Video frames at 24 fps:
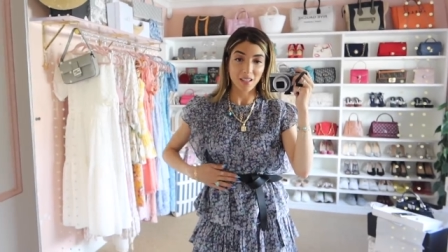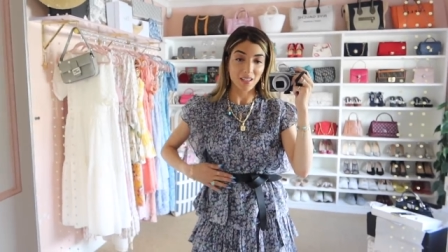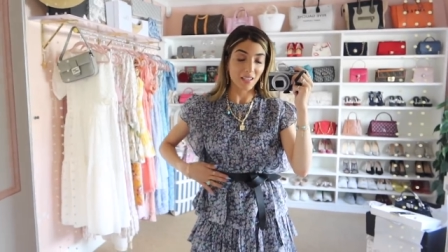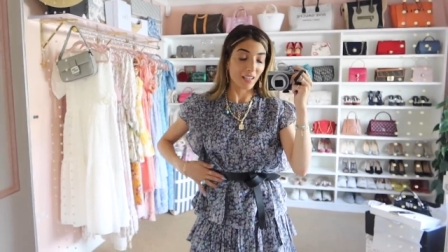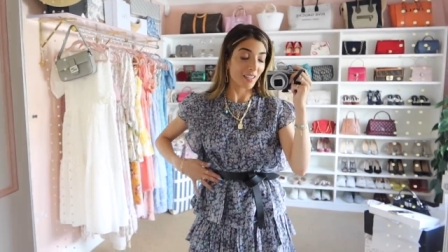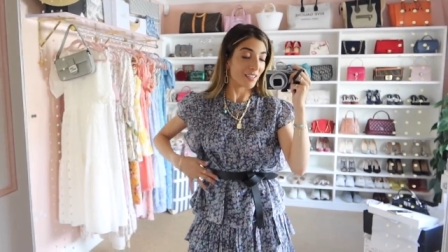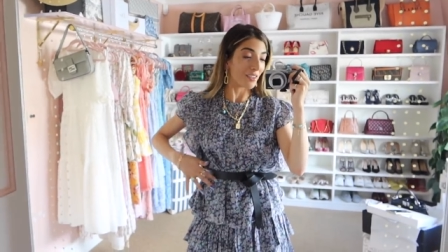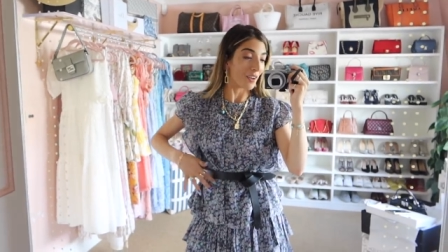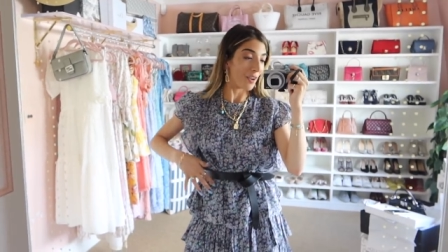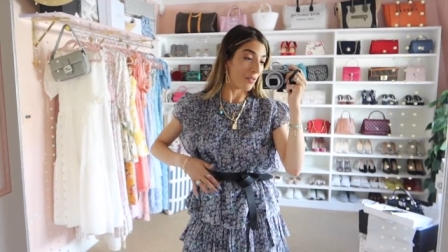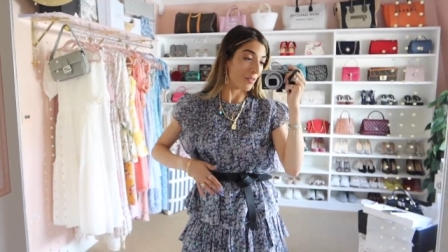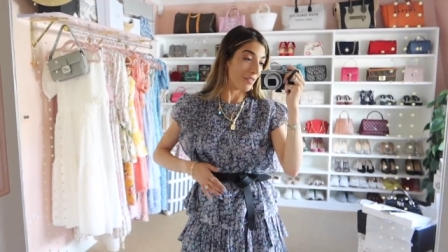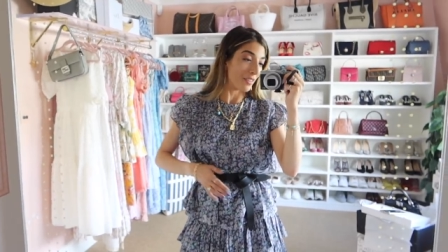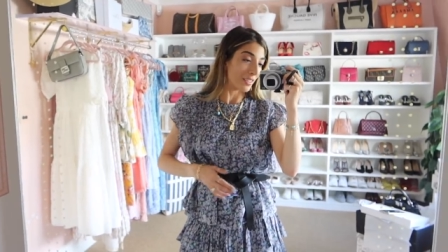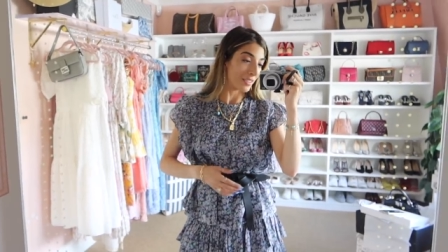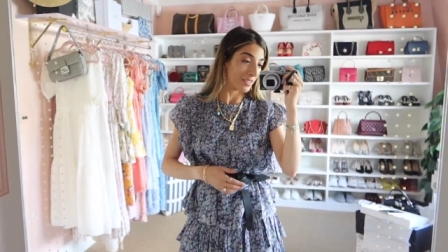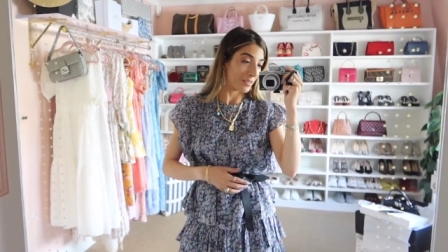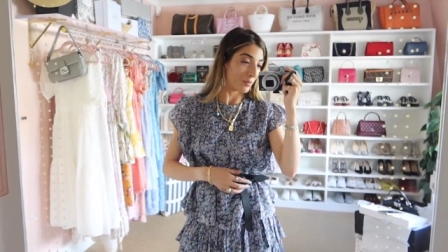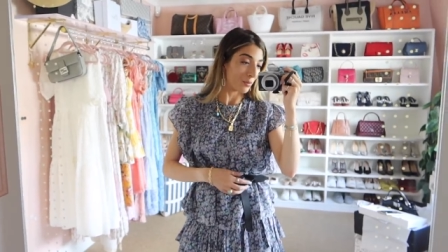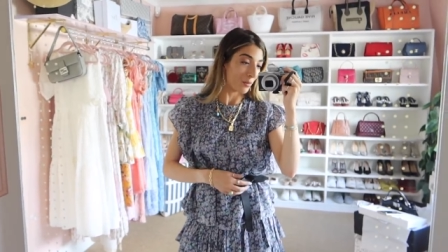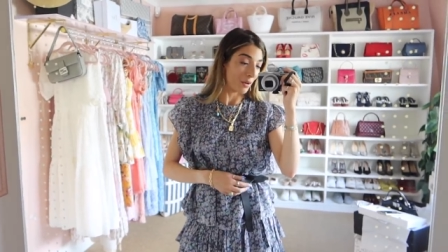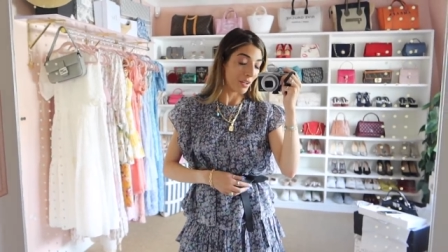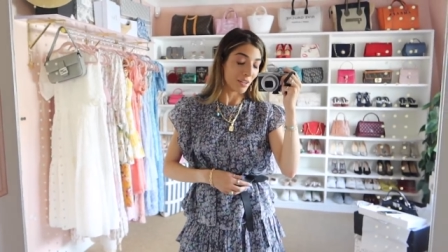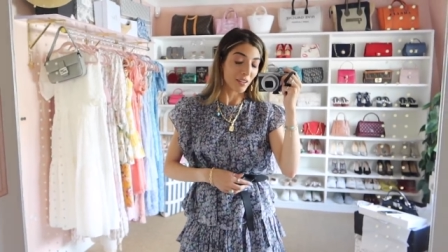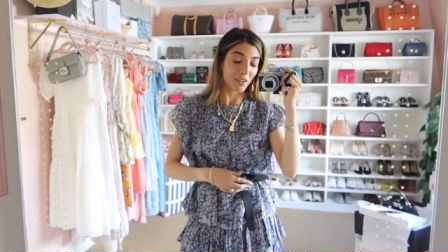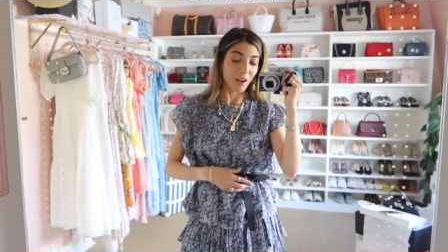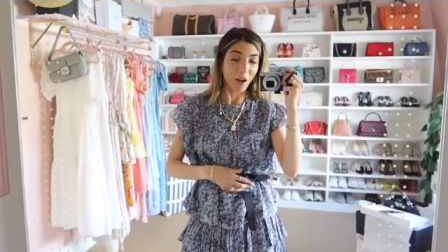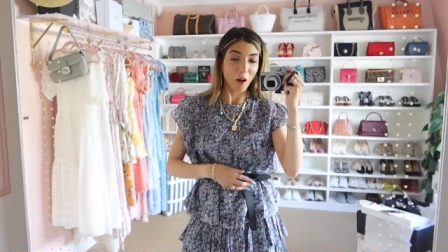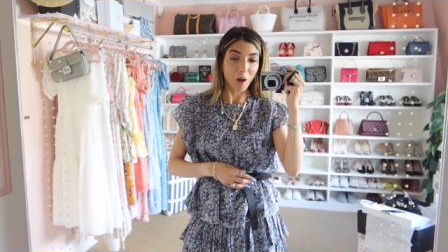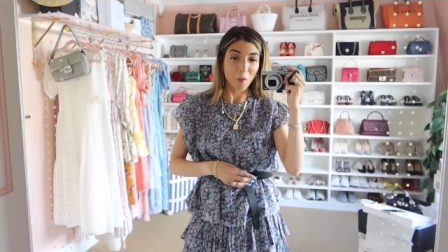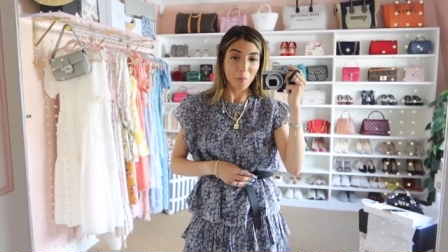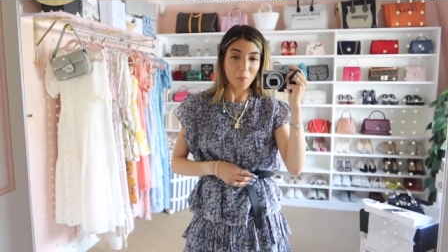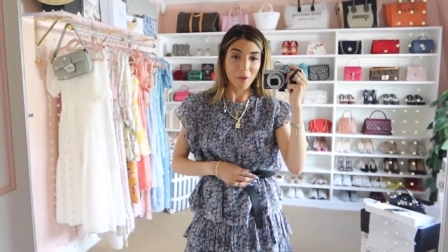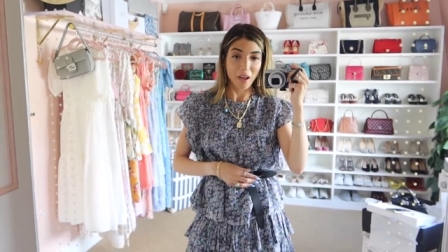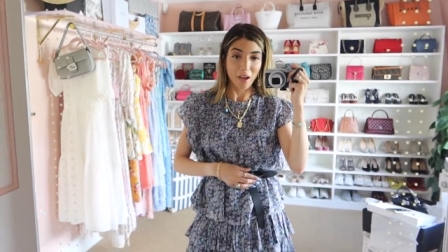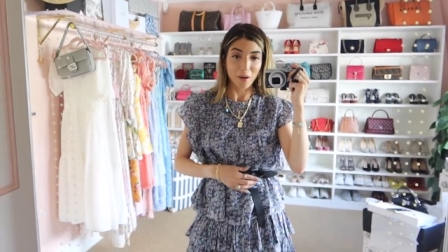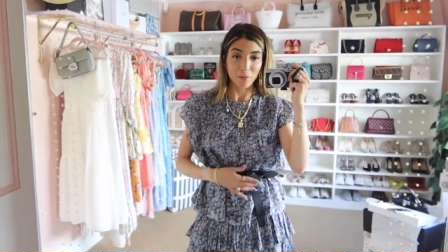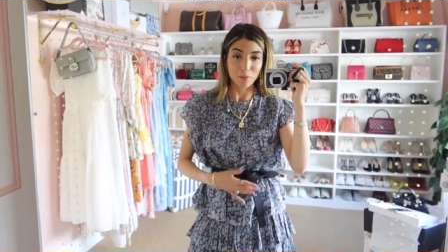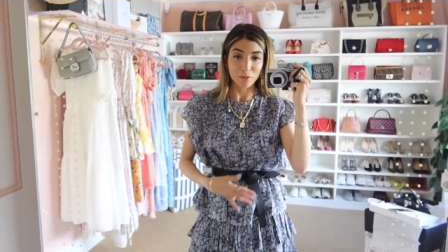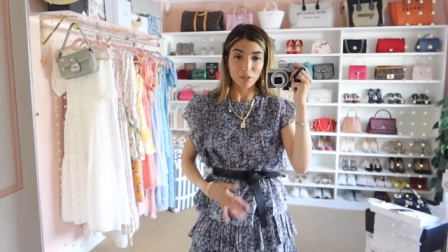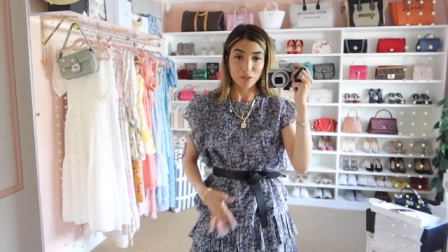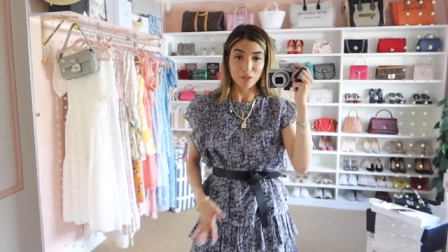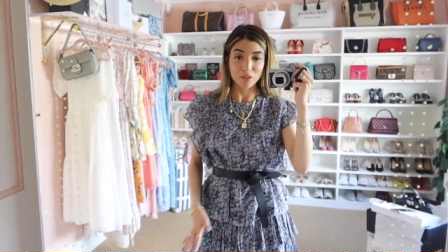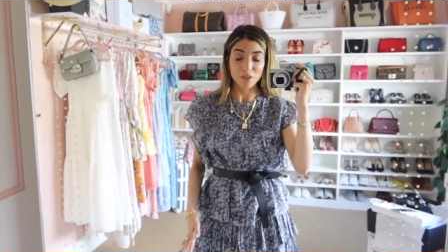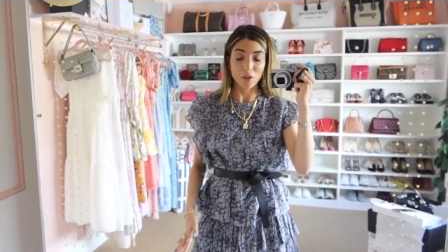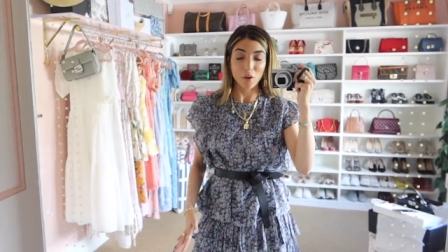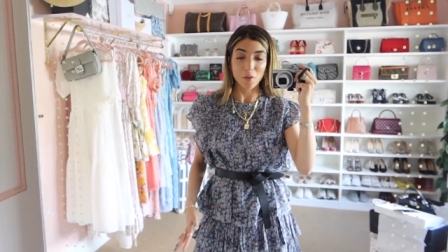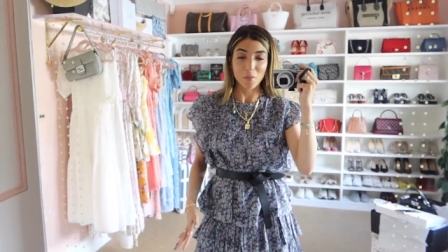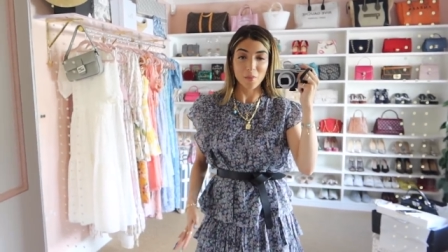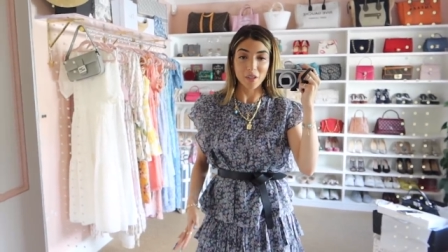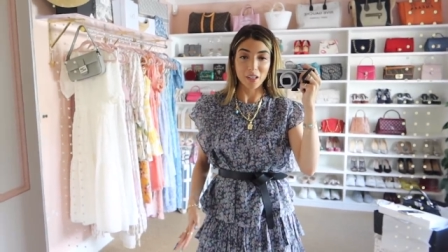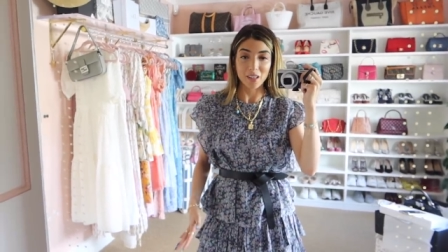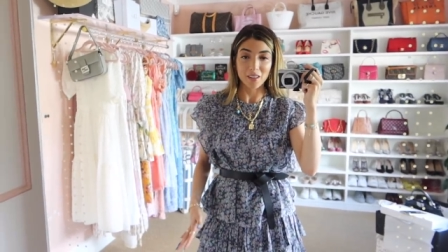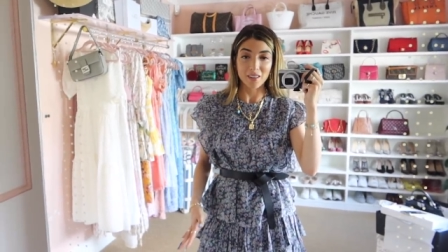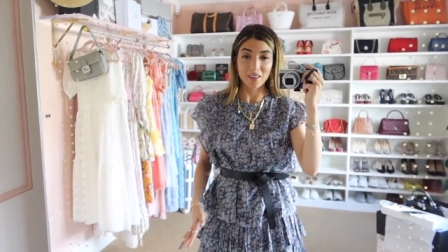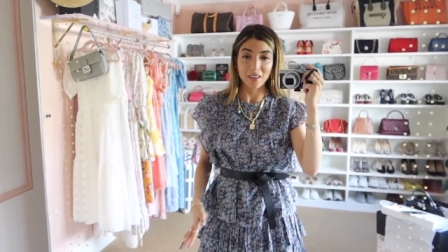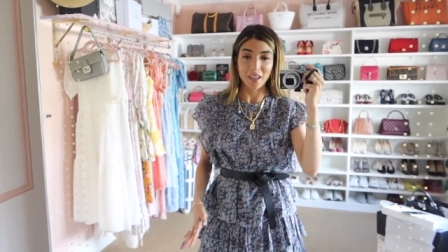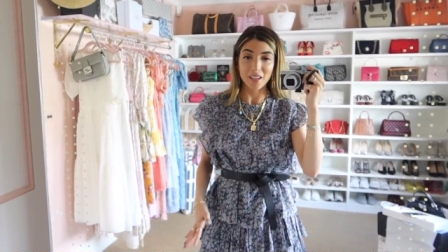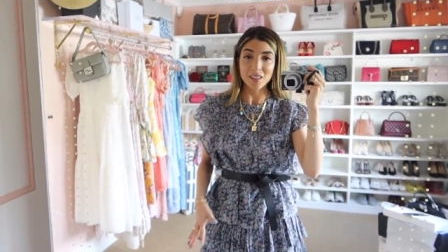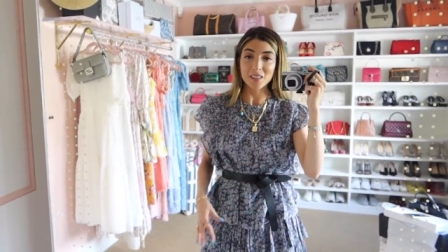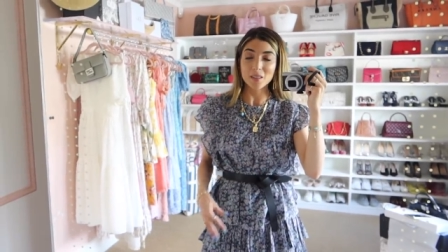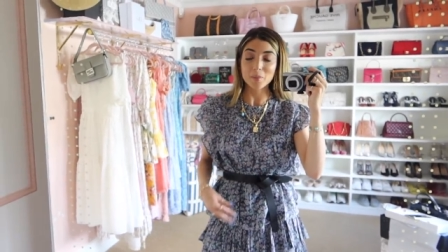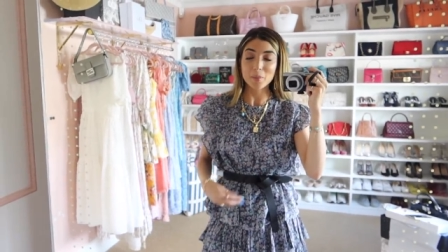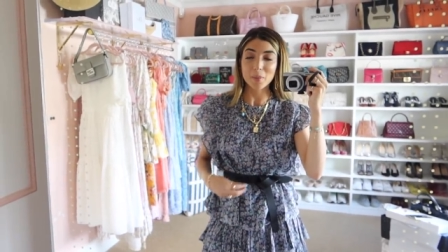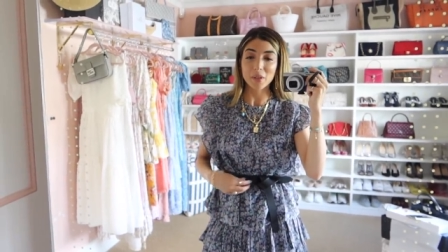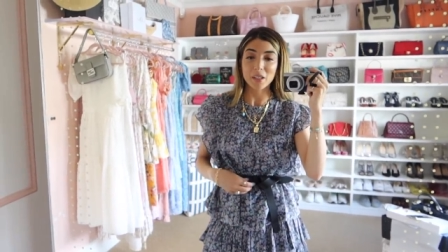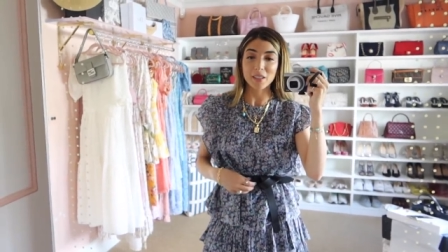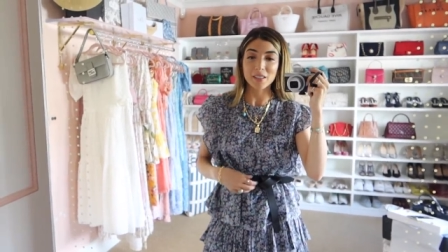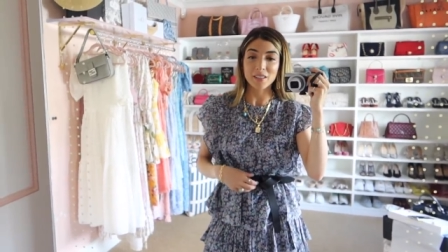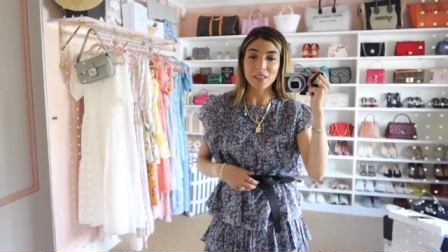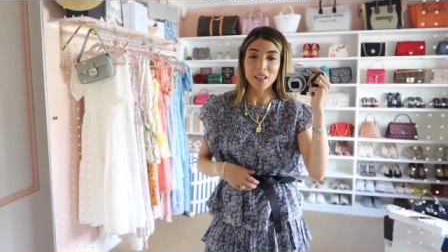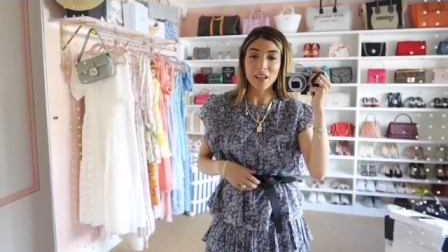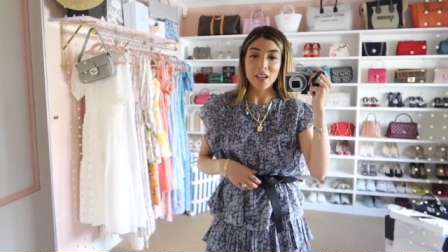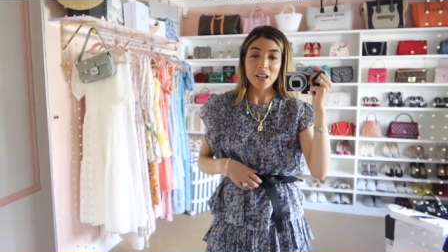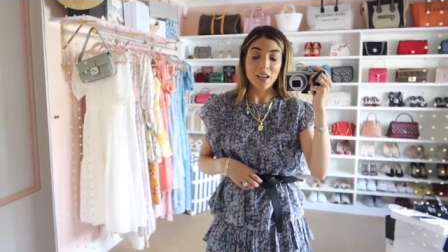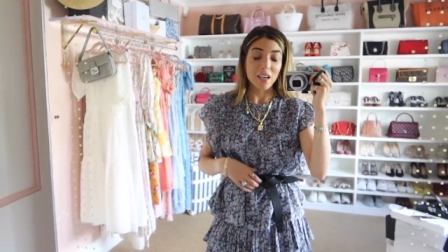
and I know this one I'll pair with so many things because